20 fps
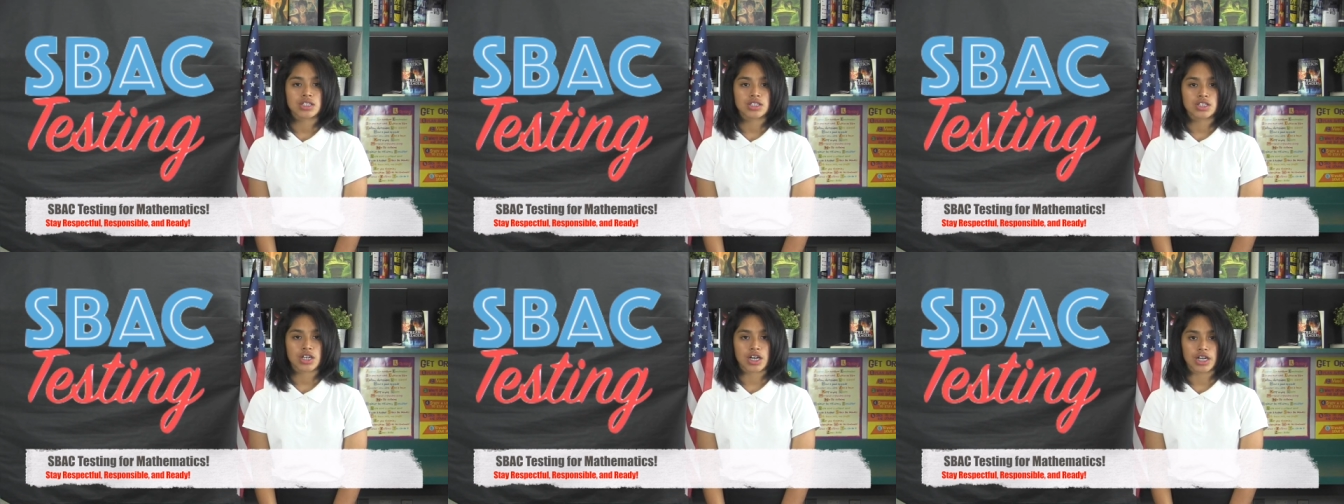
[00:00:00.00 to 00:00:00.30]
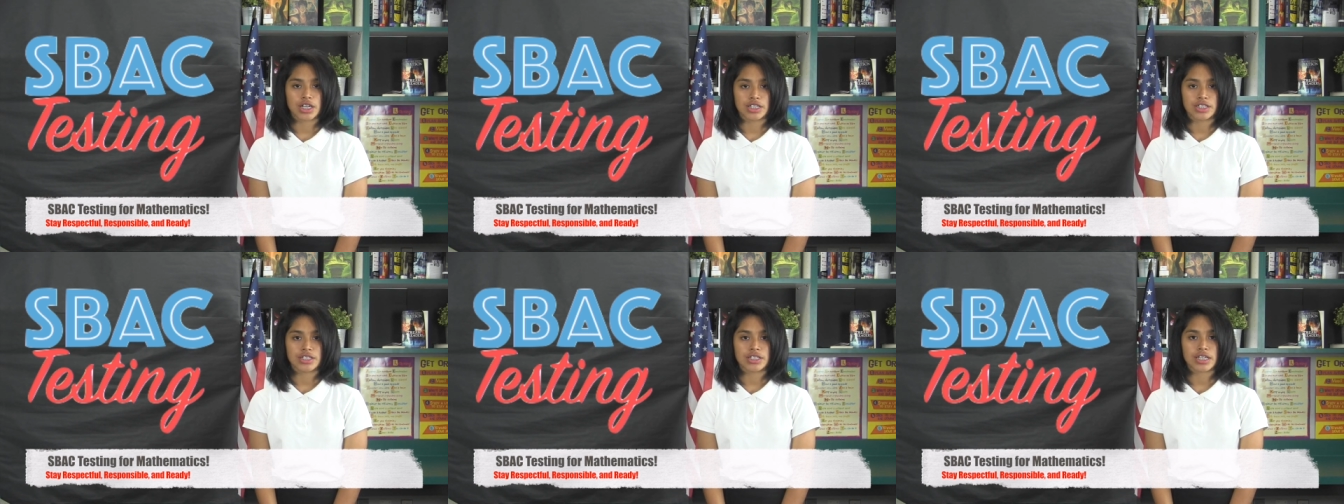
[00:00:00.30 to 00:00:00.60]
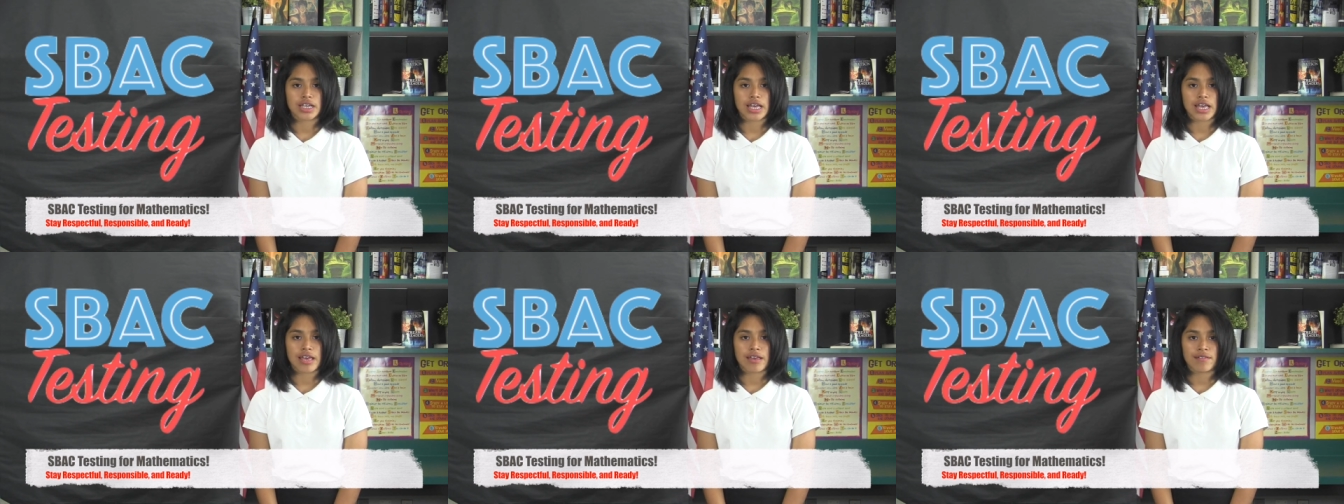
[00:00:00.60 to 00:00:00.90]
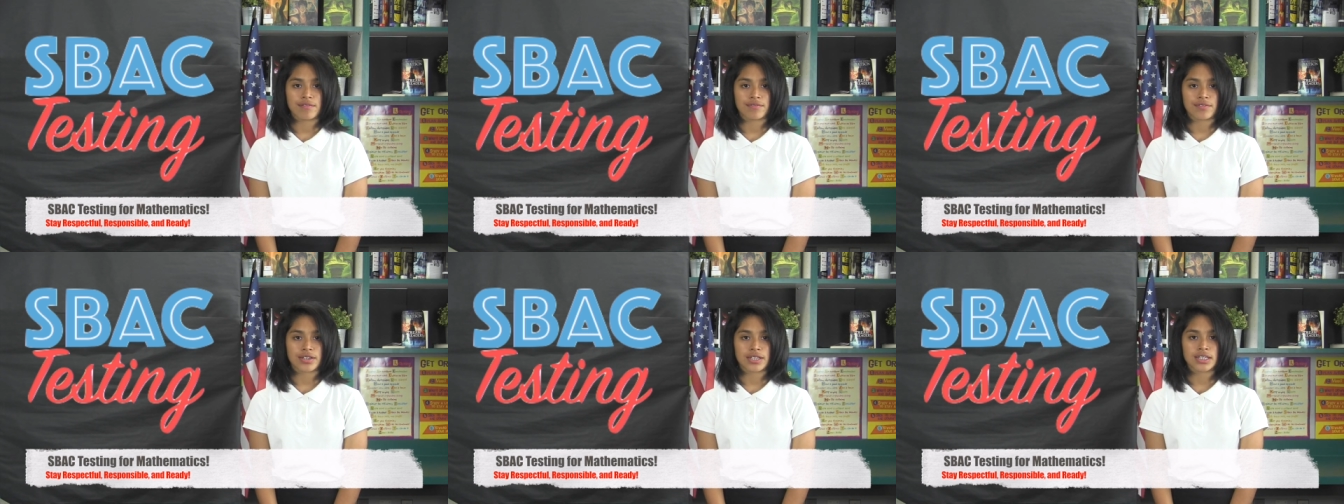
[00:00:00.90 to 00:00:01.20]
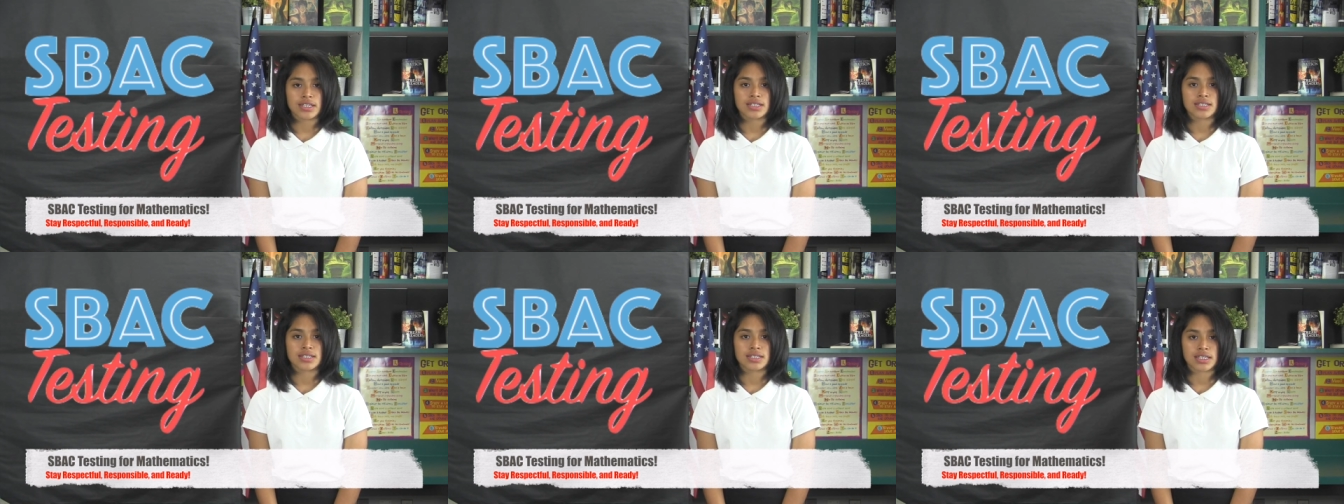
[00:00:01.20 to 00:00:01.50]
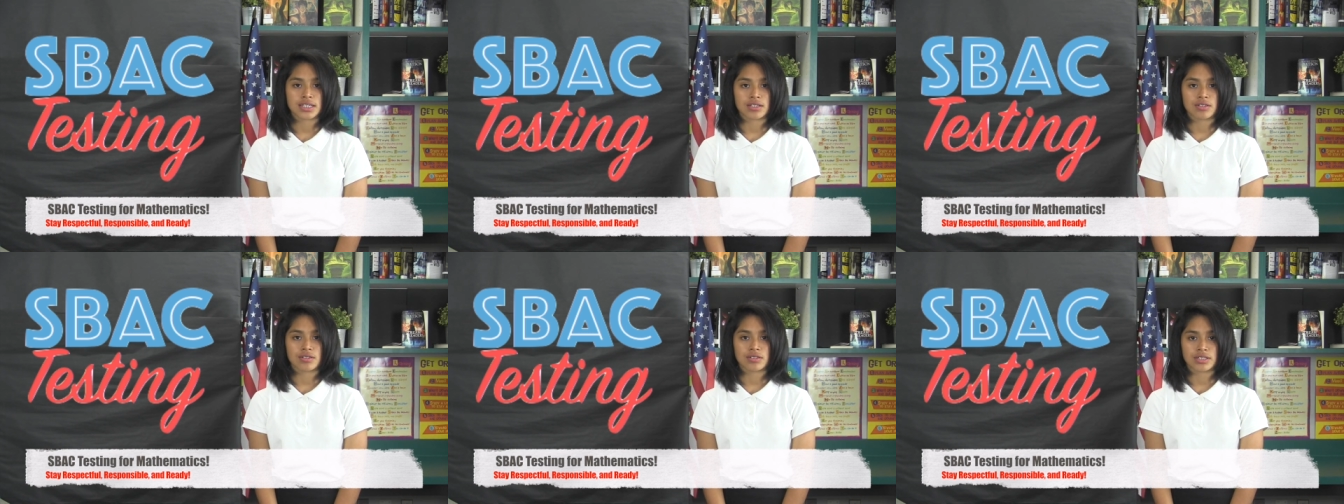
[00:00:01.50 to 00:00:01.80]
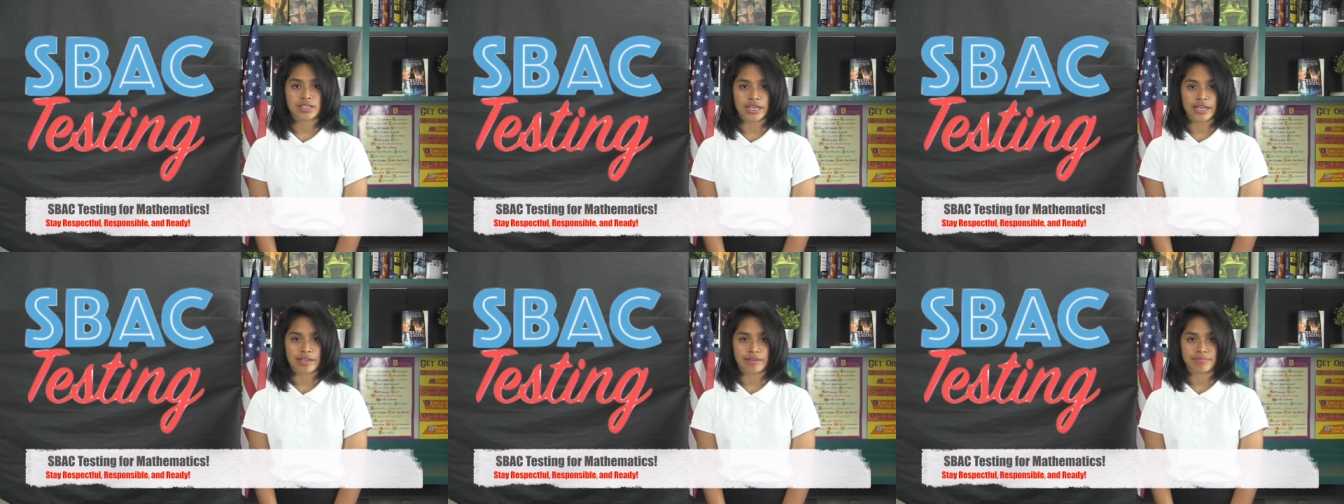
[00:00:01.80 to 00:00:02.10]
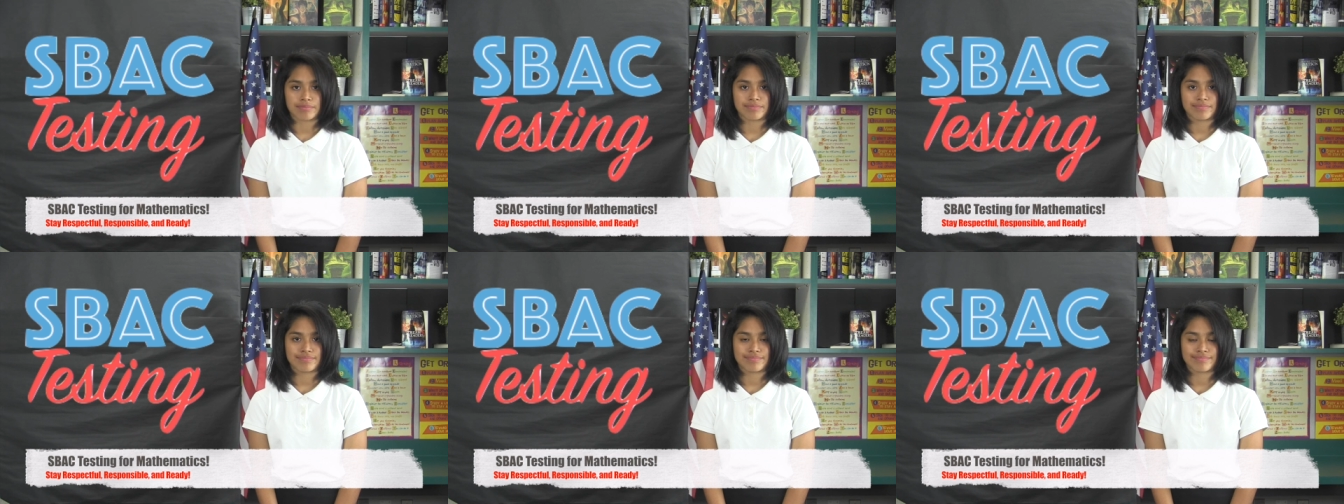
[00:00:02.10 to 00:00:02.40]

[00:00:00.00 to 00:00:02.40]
charged every single day.